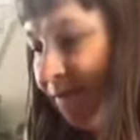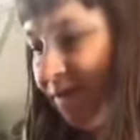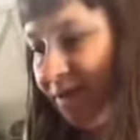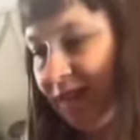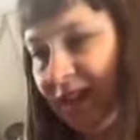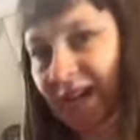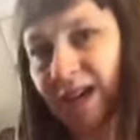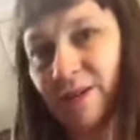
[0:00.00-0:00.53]

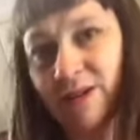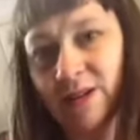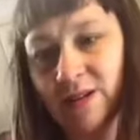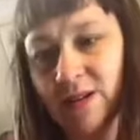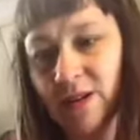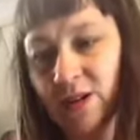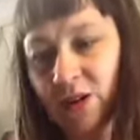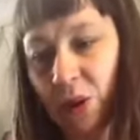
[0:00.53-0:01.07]
that out,
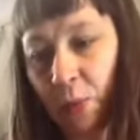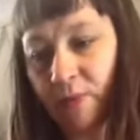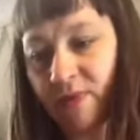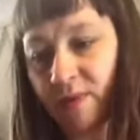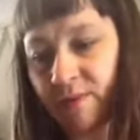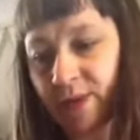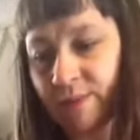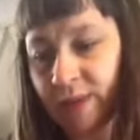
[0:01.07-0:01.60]
no
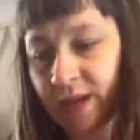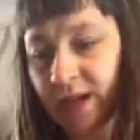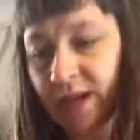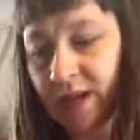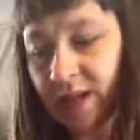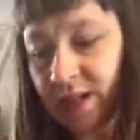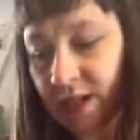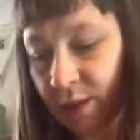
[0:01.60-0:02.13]
problem.
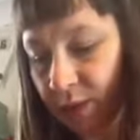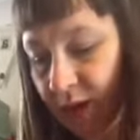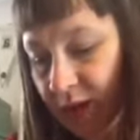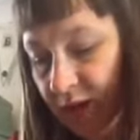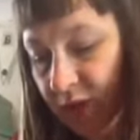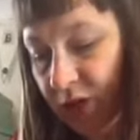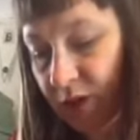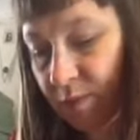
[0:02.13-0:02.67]
So I'm going to
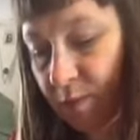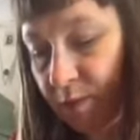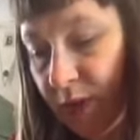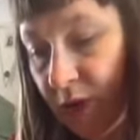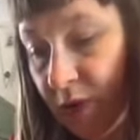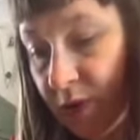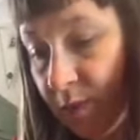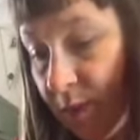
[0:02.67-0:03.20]
just
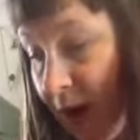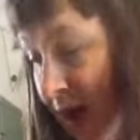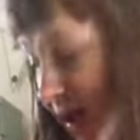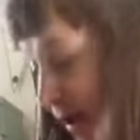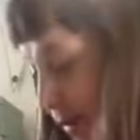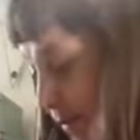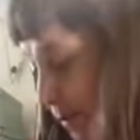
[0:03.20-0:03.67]
use my,